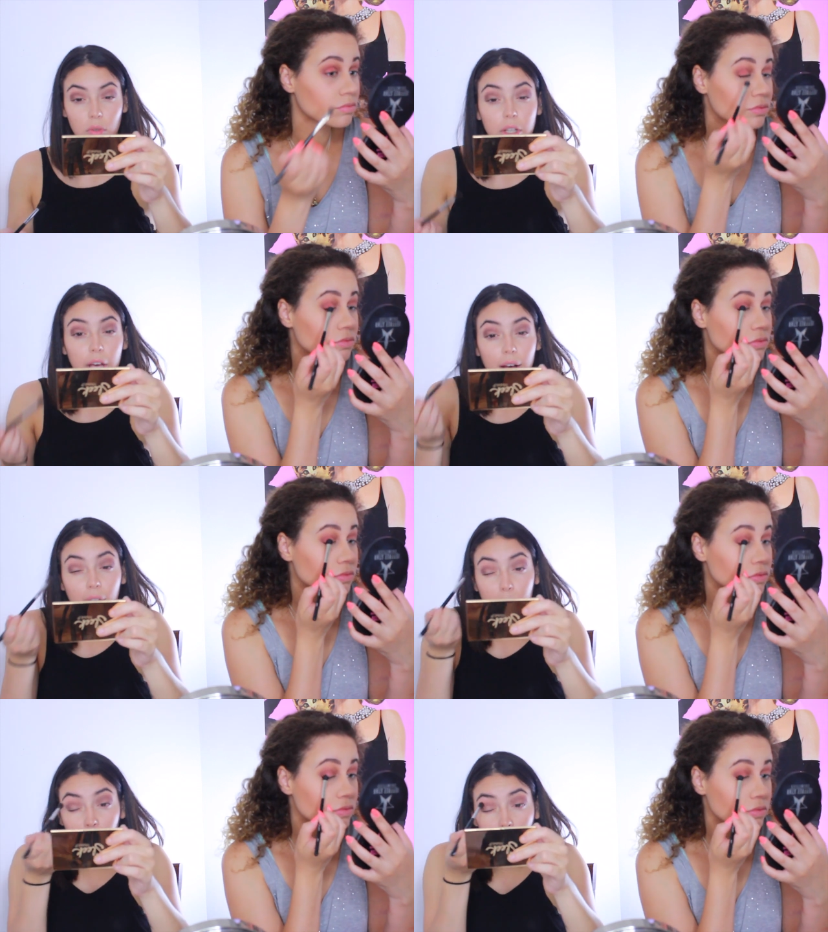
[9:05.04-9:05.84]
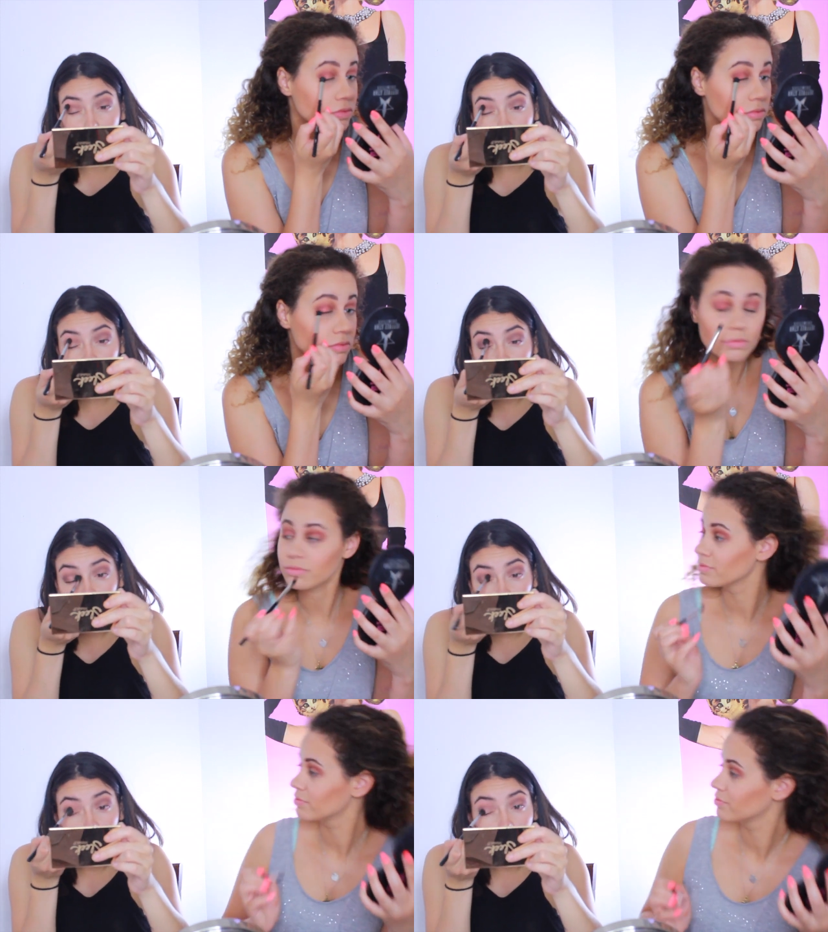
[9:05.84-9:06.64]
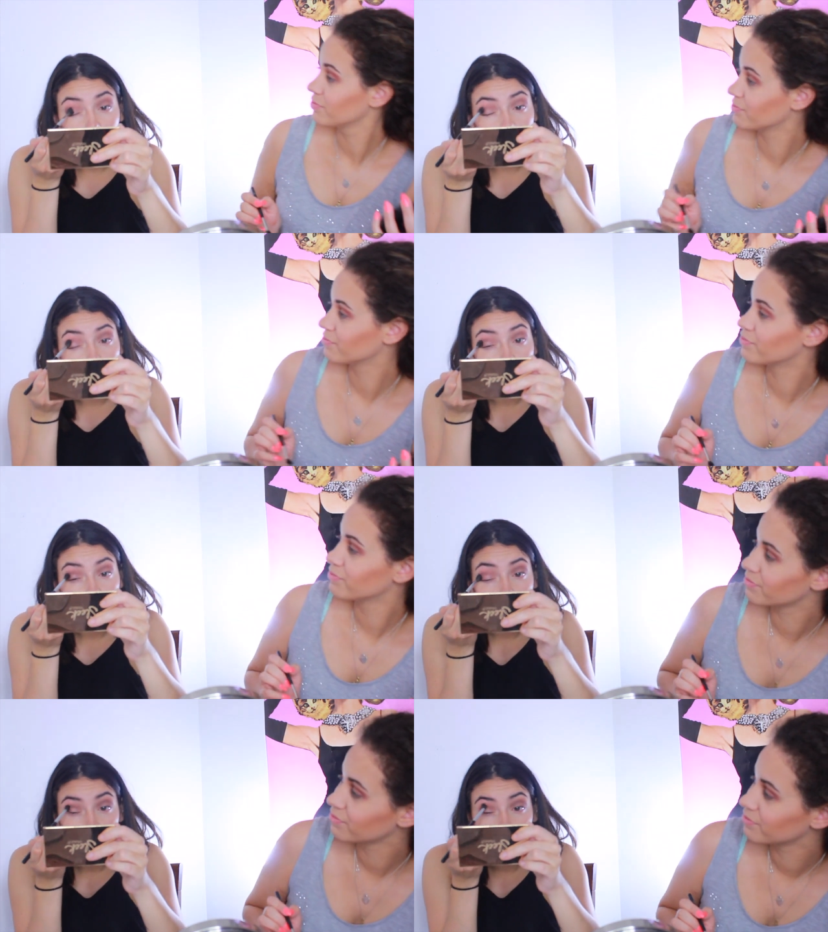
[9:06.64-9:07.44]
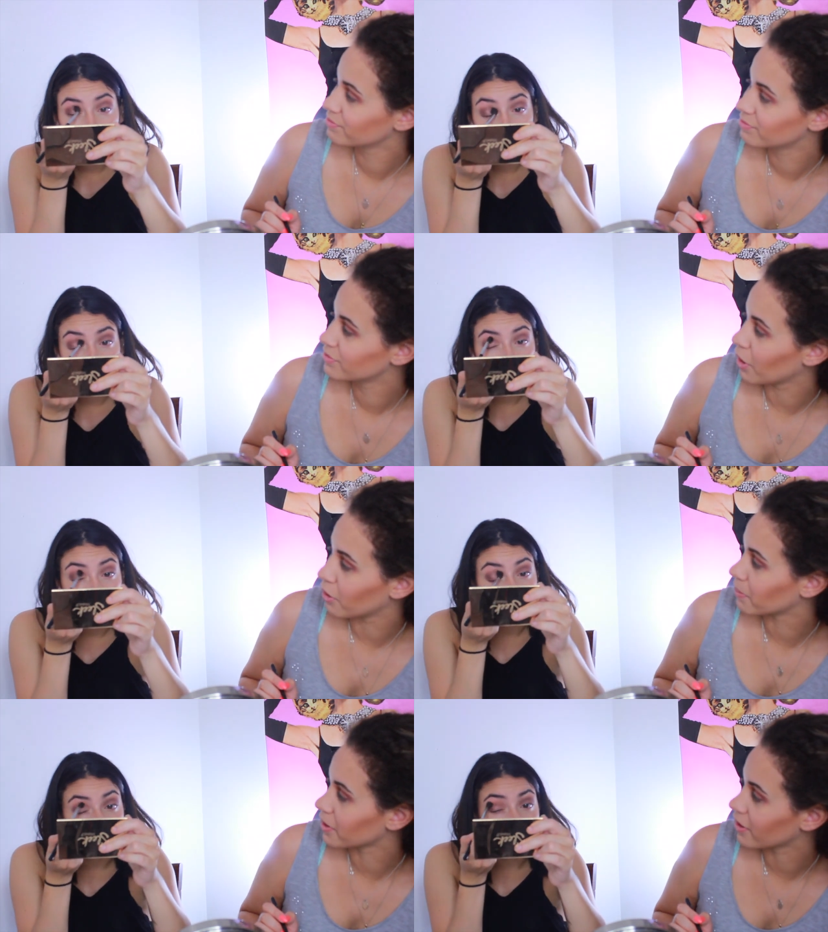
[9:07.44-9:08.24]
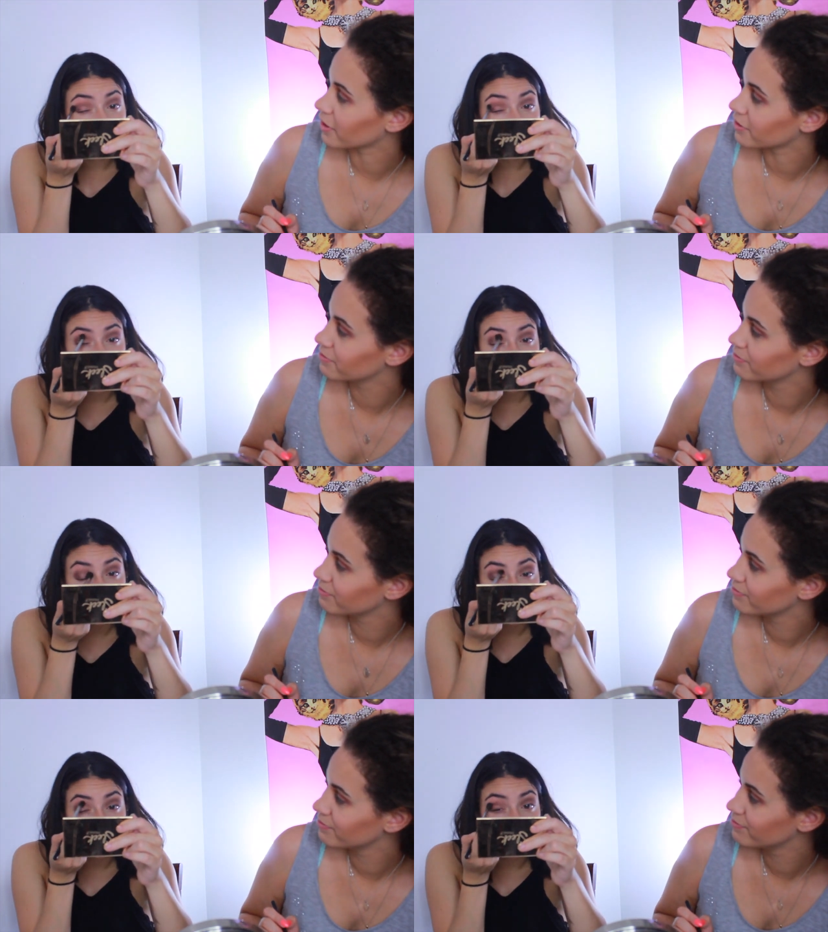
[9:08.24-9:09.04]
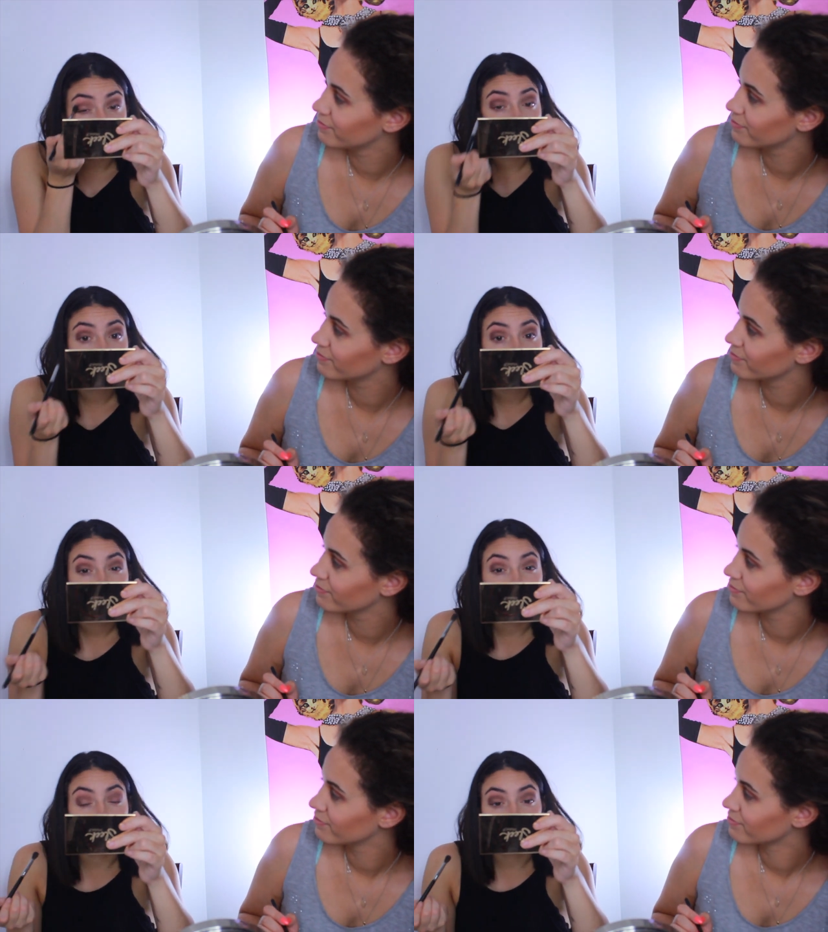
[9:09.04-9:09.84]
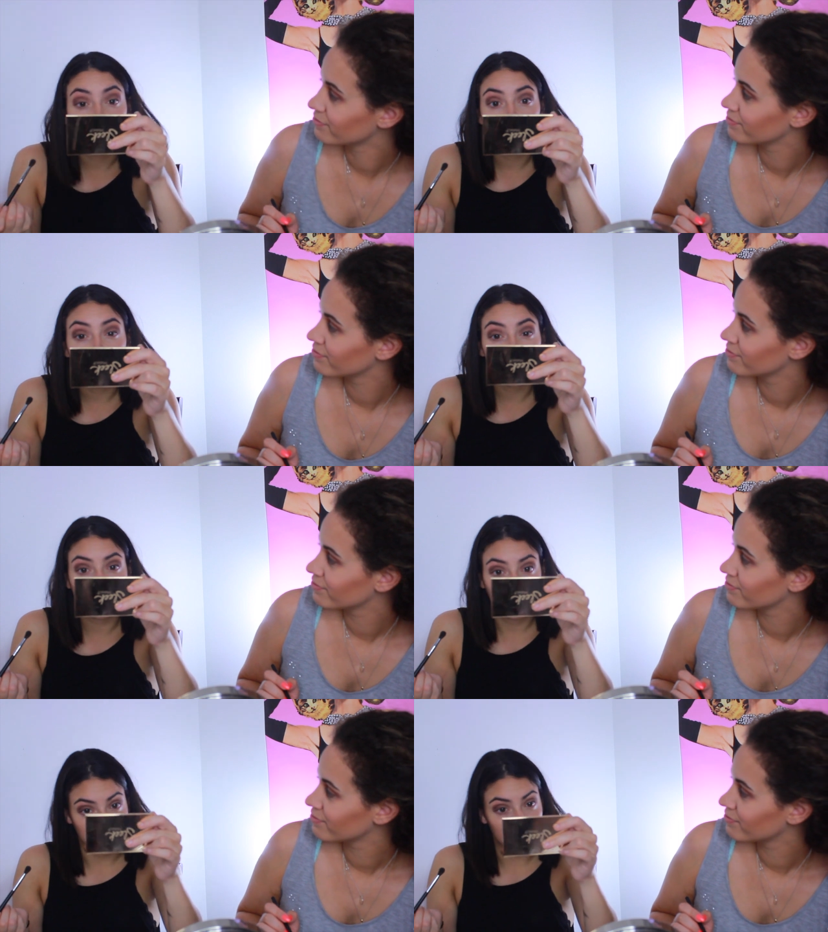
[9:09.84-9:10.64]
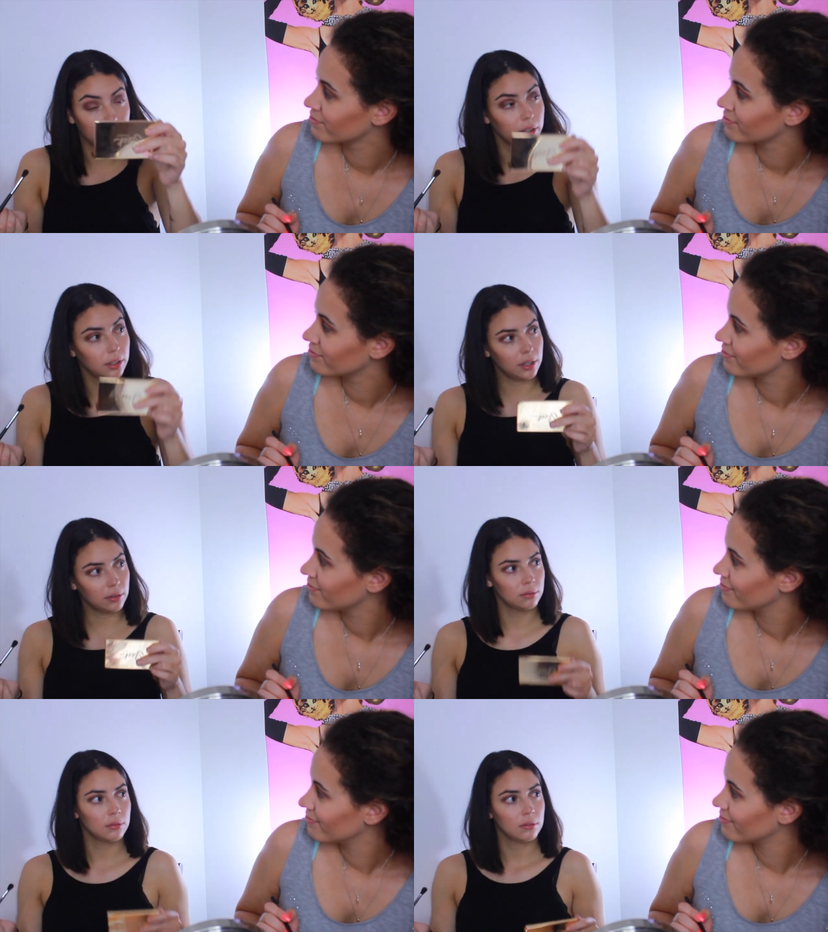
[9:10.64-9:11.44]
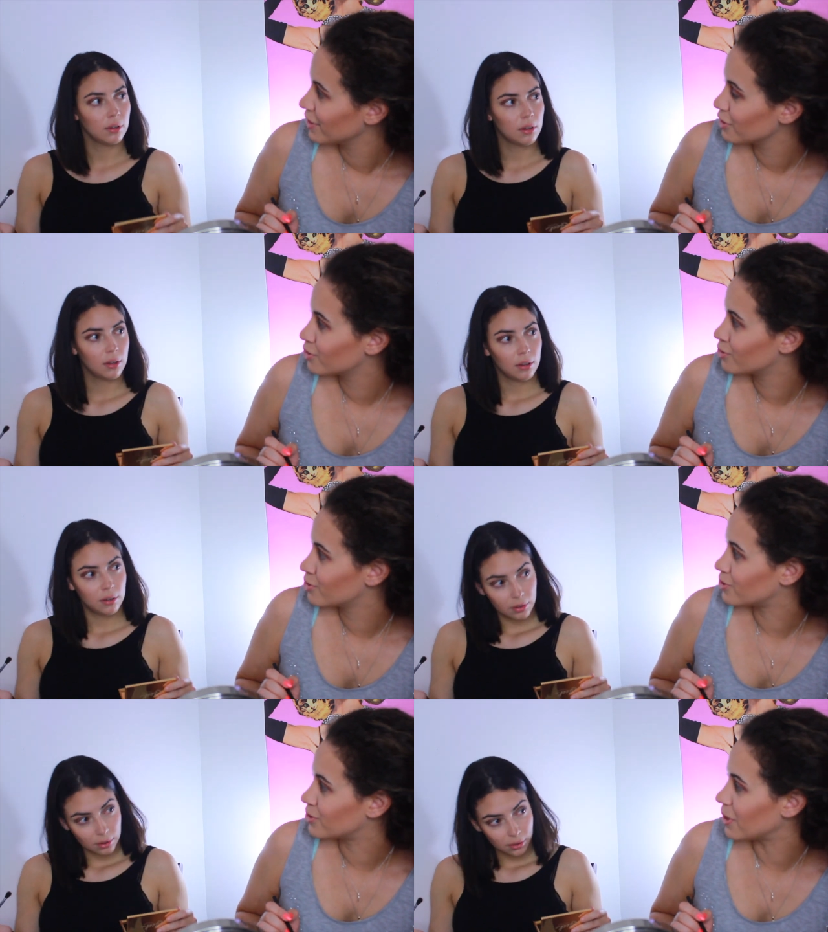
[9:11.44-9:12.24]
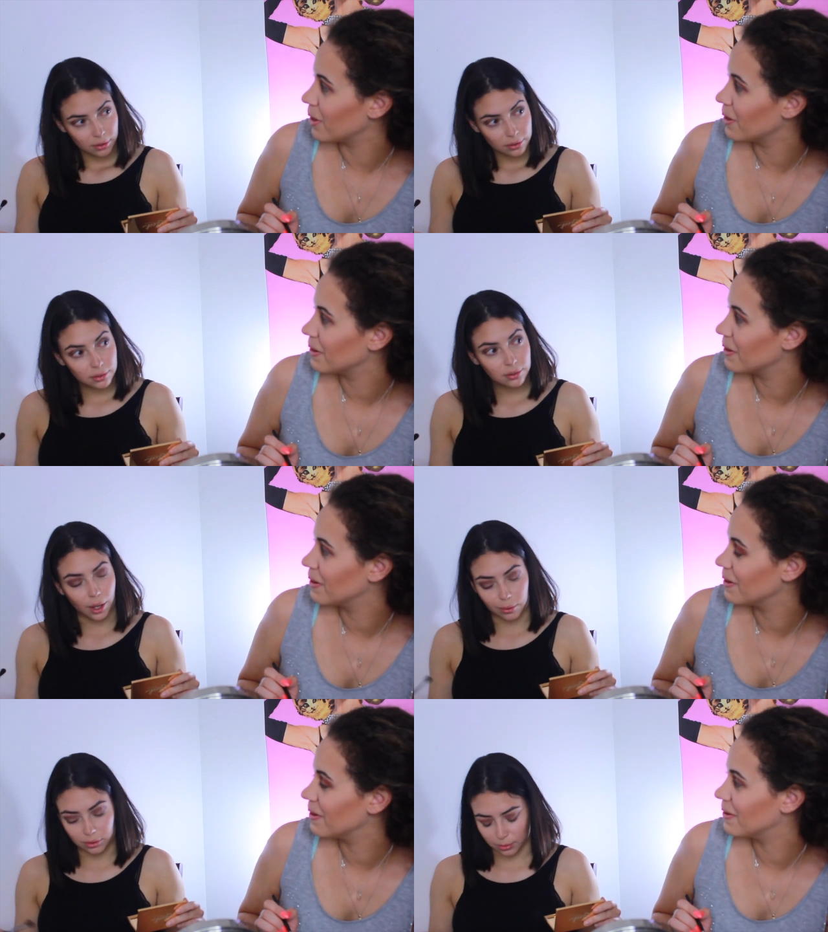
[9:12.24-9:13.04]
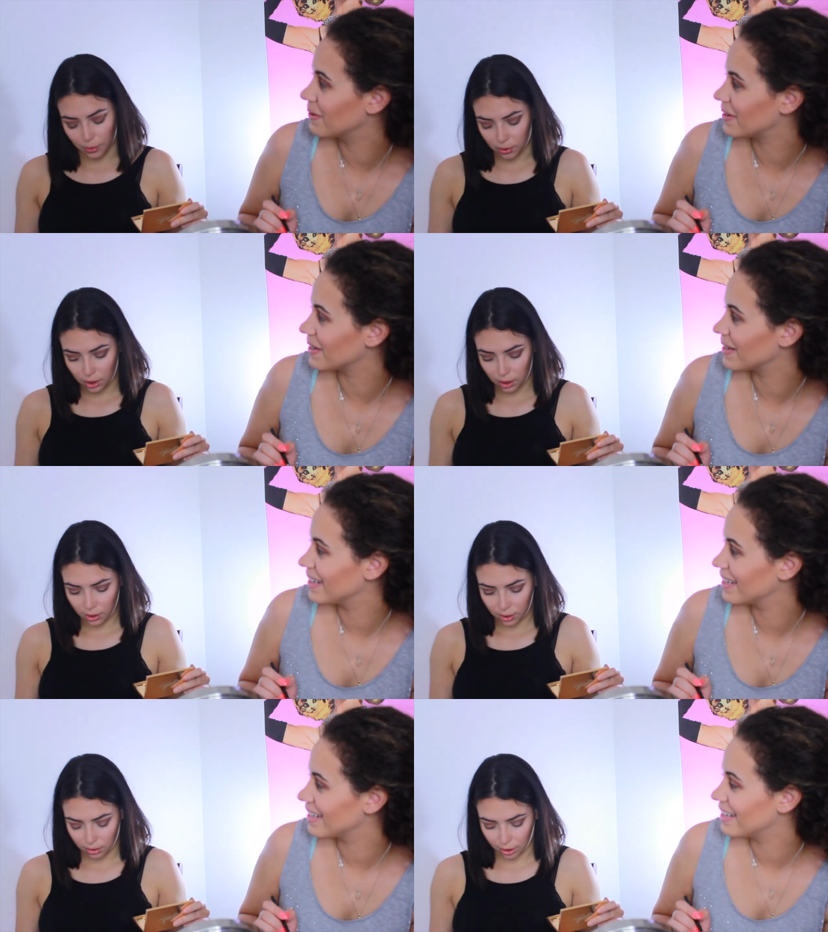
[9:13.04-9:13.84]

Speaker 1: Yeah, I'm loving this right now. The oh crease. Oh my god. I gotta do the lid, but the crease right now. So, so smoky. Good.